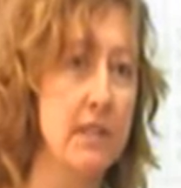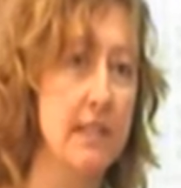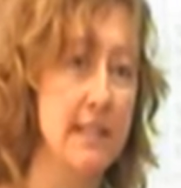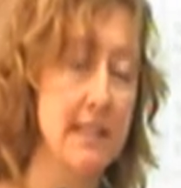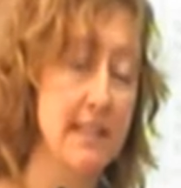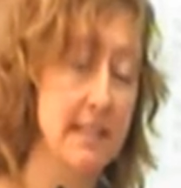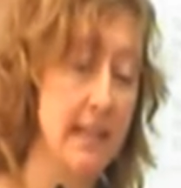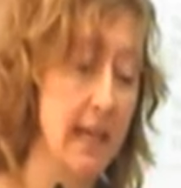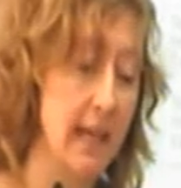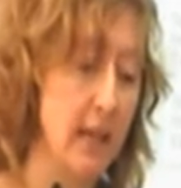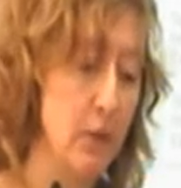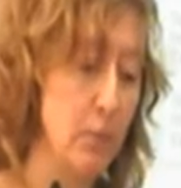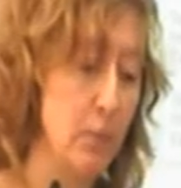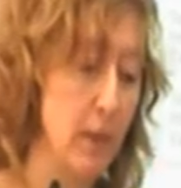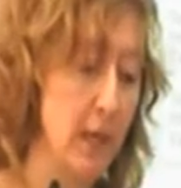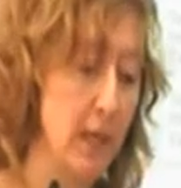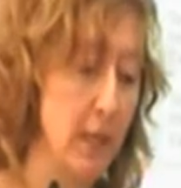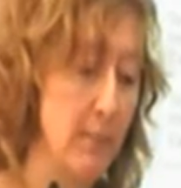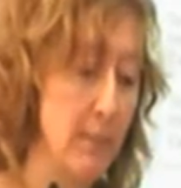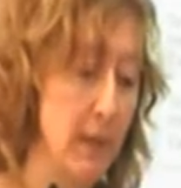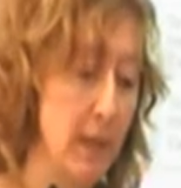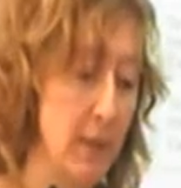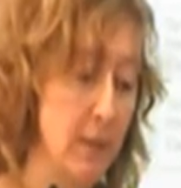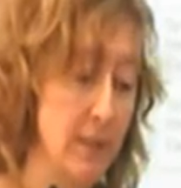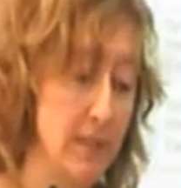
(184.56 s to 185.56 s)
to decide
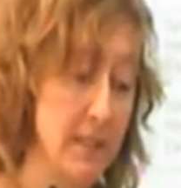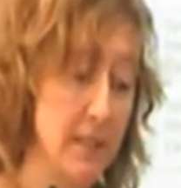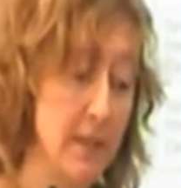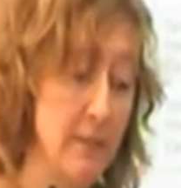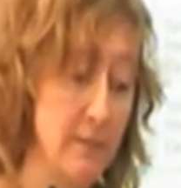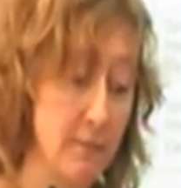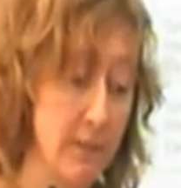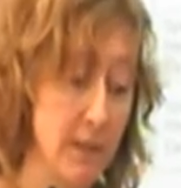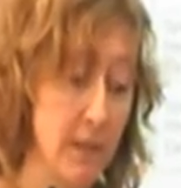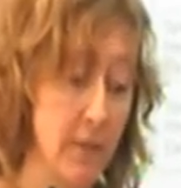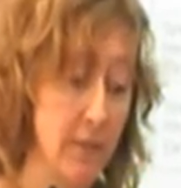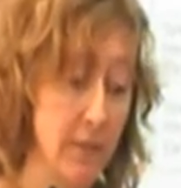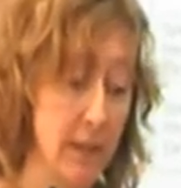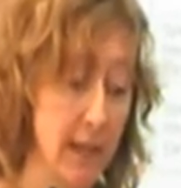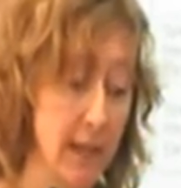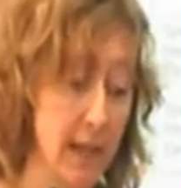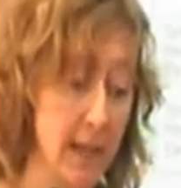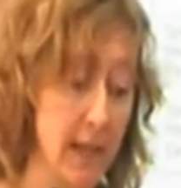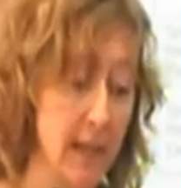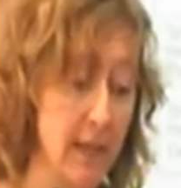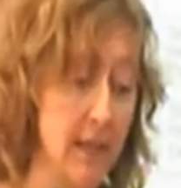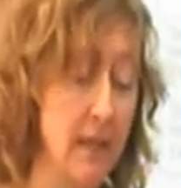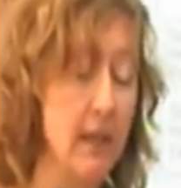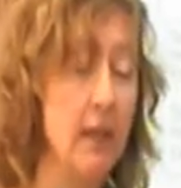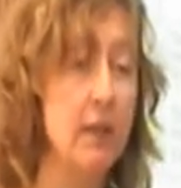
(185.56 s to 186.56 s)
whereabouts they feel they
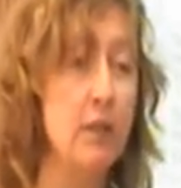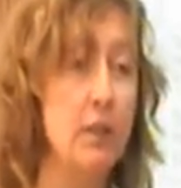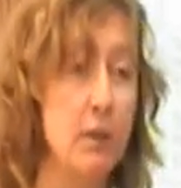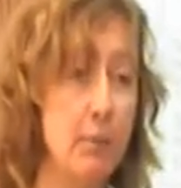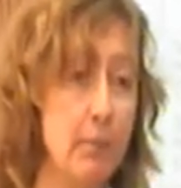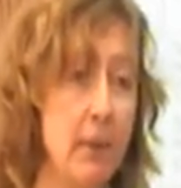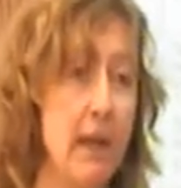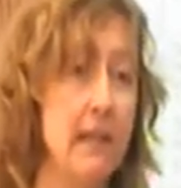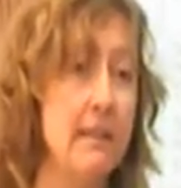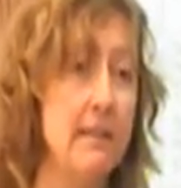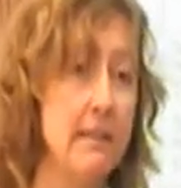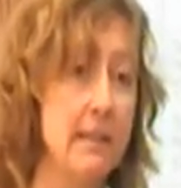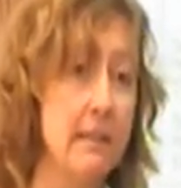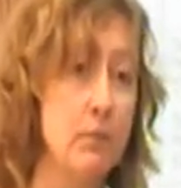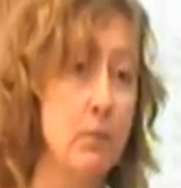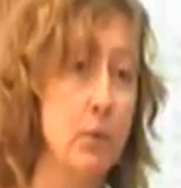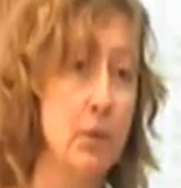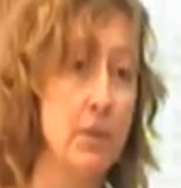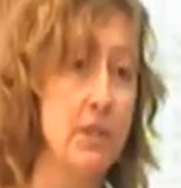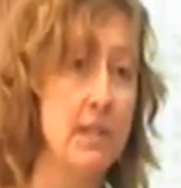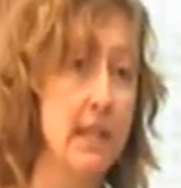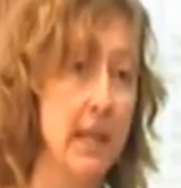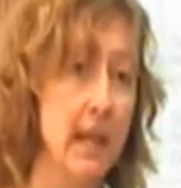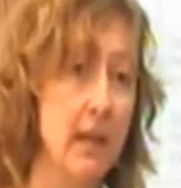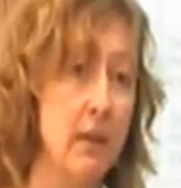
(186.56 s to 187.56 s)
are, depending
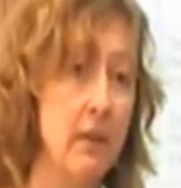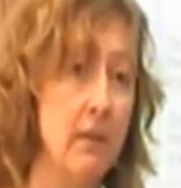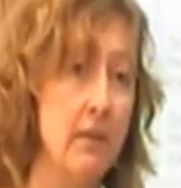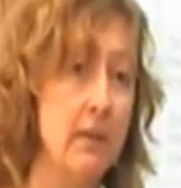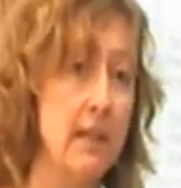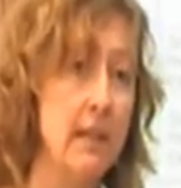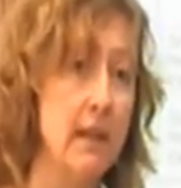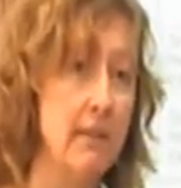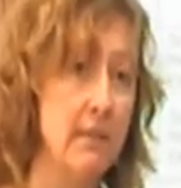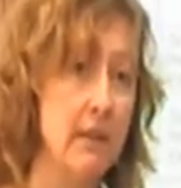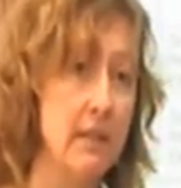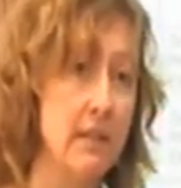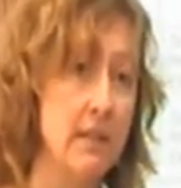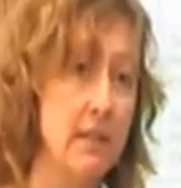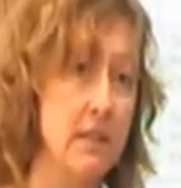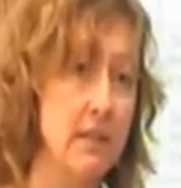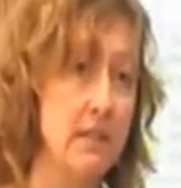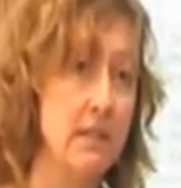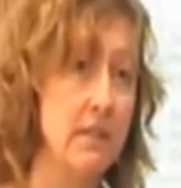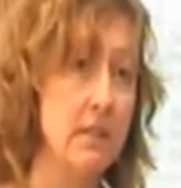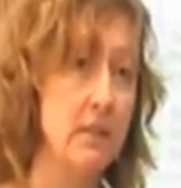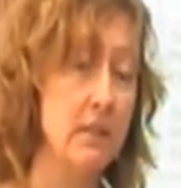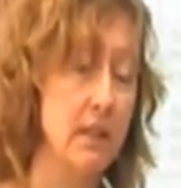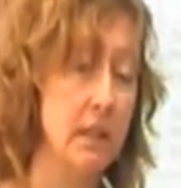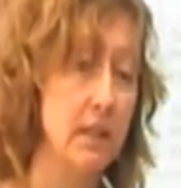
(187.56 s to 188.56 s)
once again on the
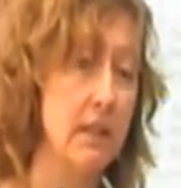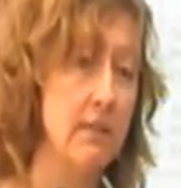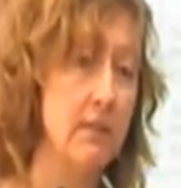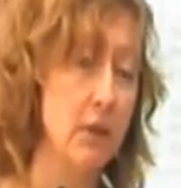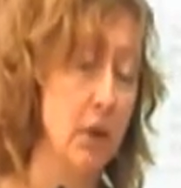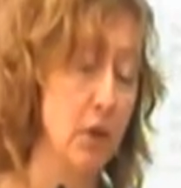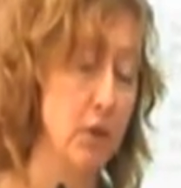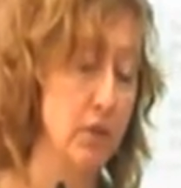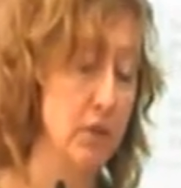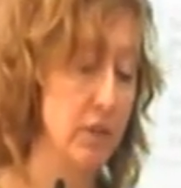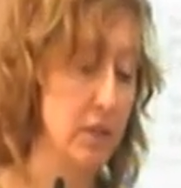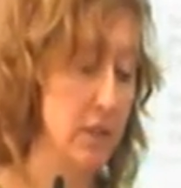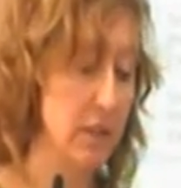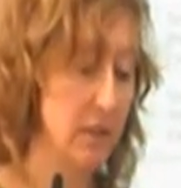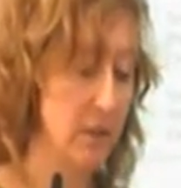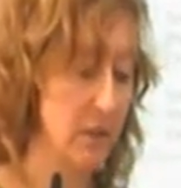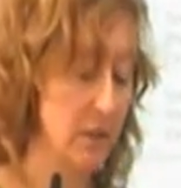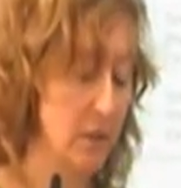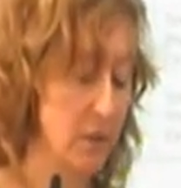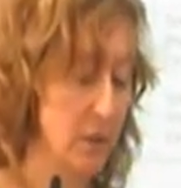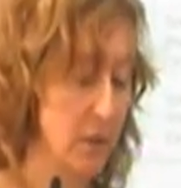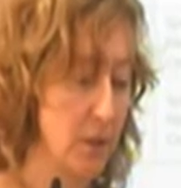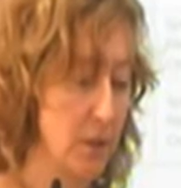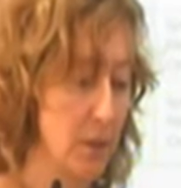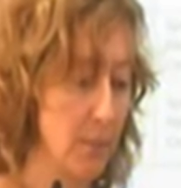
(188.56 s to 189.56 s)
evidence that they've got
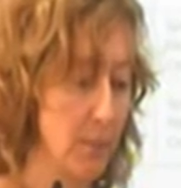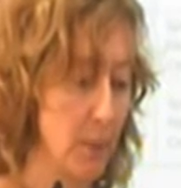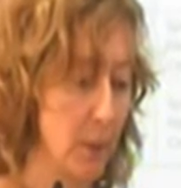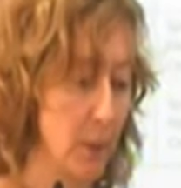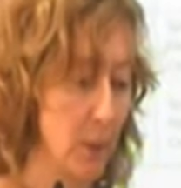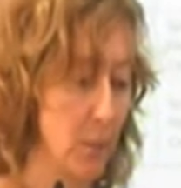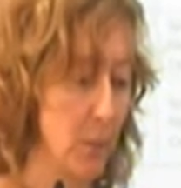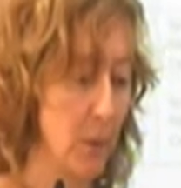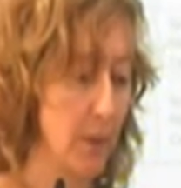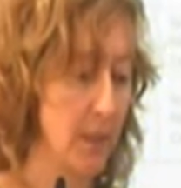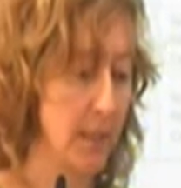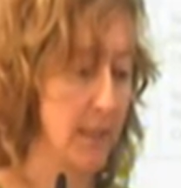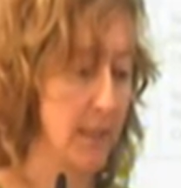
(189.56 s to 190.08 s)
to support what